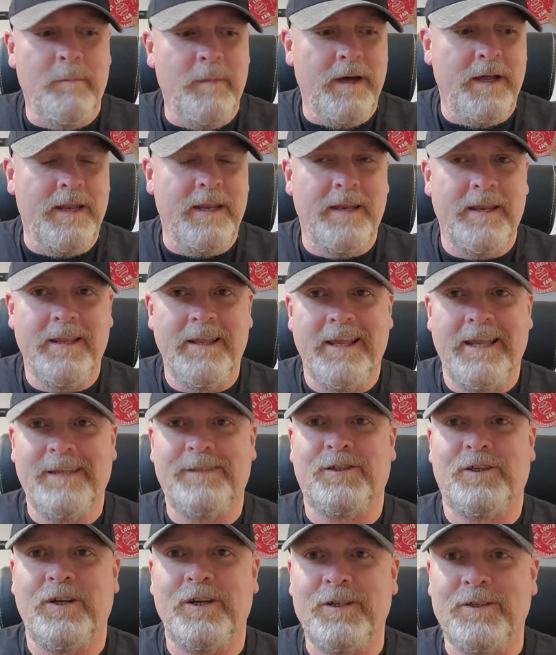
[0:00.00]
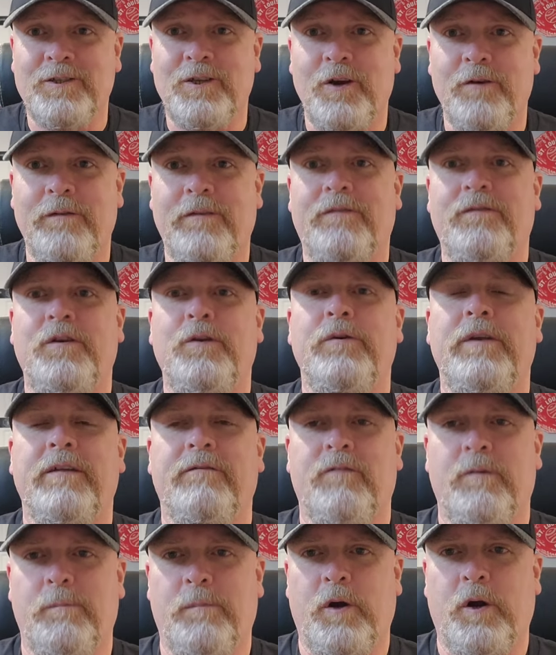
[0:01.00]
But it's going to serve a few
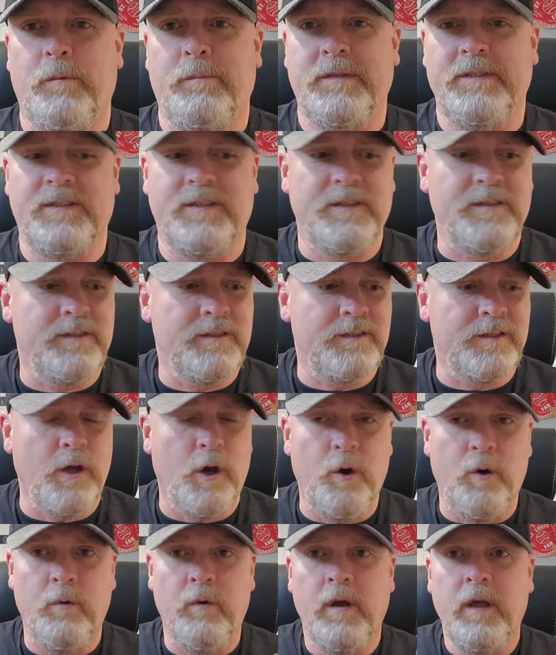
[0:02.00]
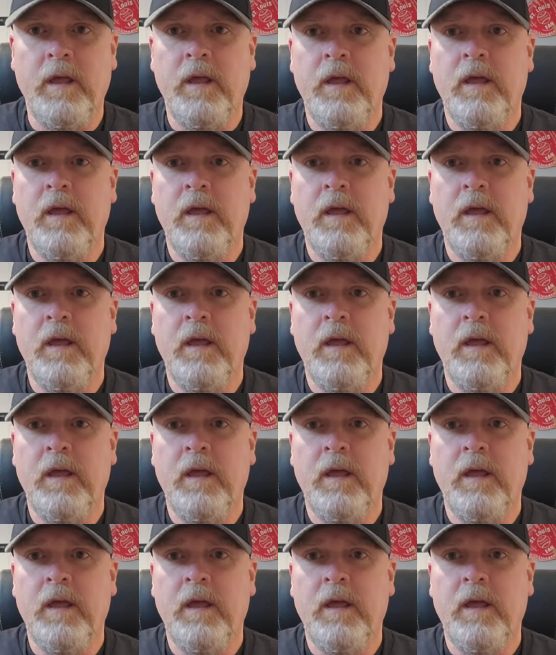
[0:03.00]
different purposes. So